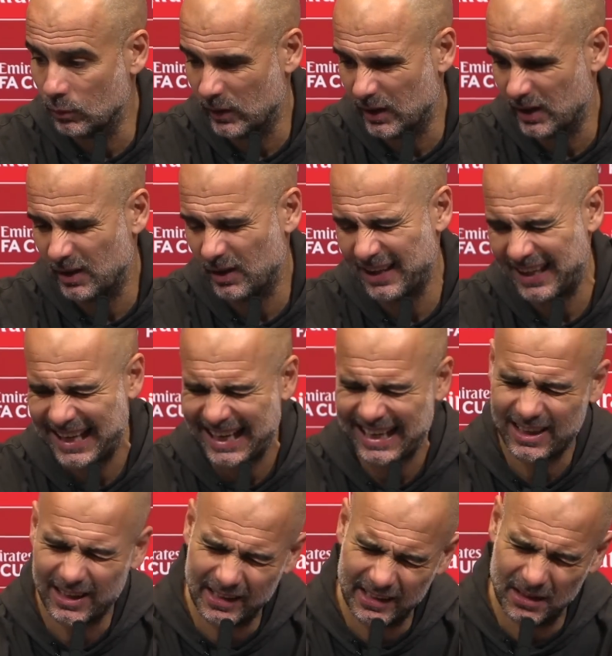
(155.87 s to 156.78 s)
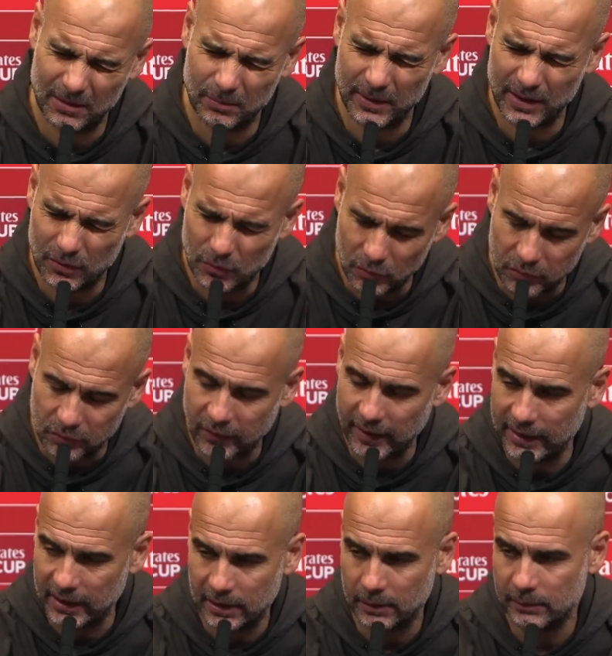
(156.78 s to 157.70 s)
We lack a little bit to
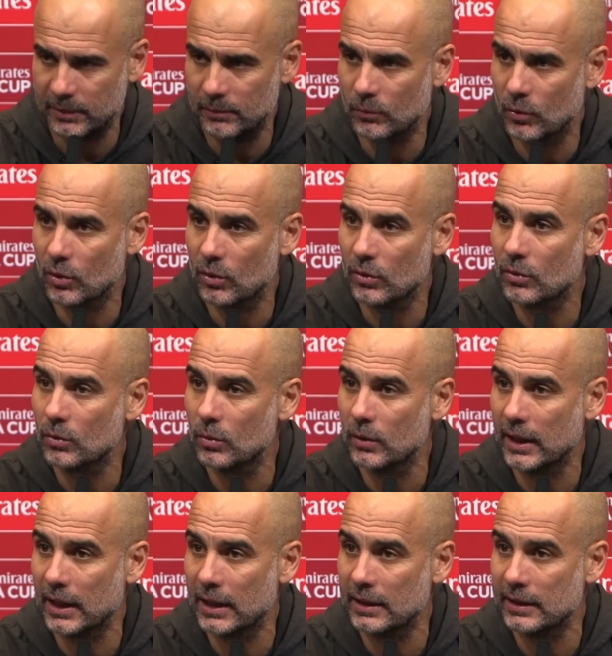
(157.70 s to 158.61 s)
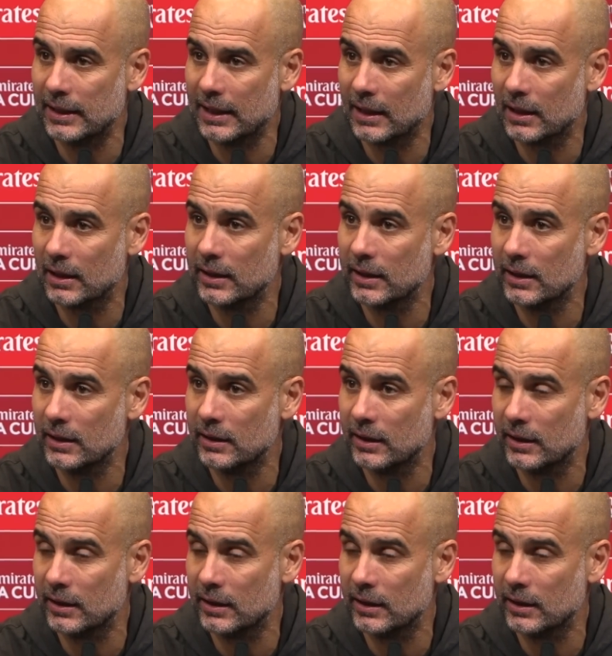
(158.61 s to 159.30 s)
find a little bit more Julian and Erling.